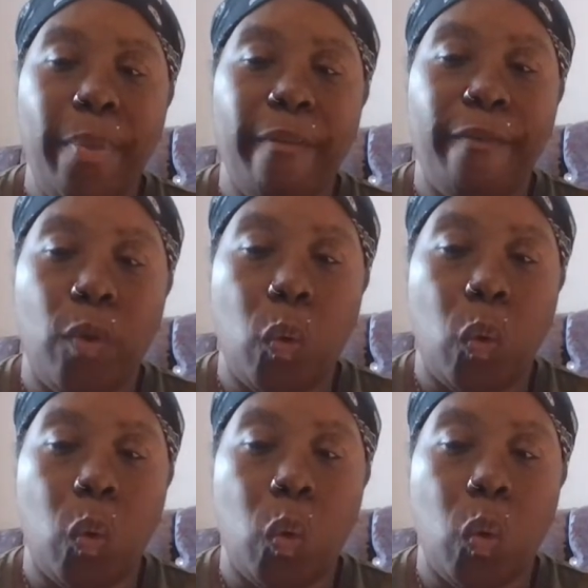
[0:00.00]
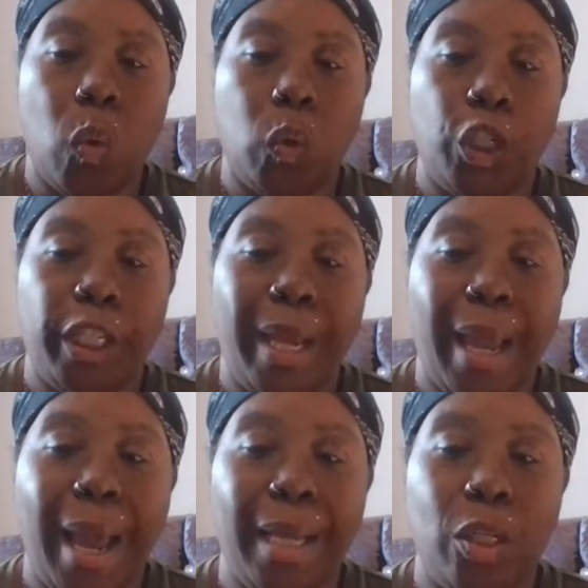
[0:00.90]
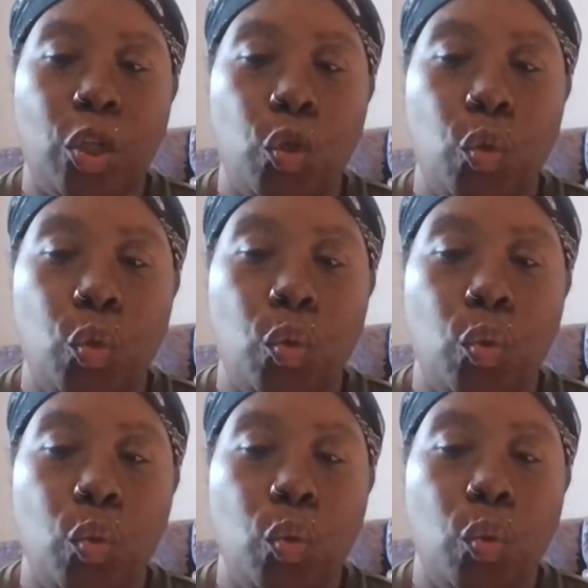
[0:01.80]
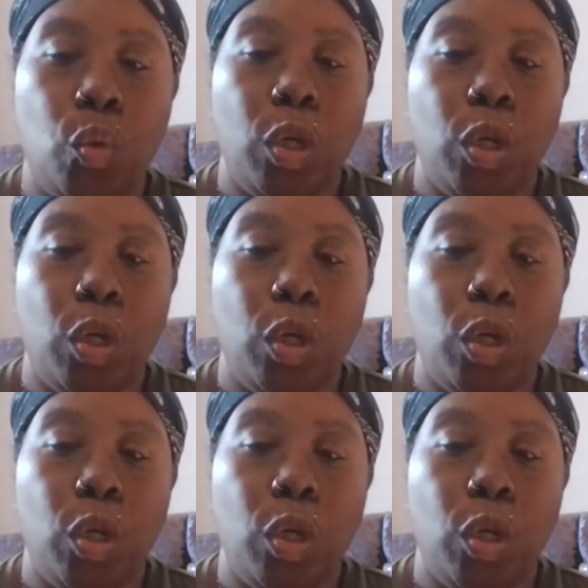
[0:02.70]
before she had to,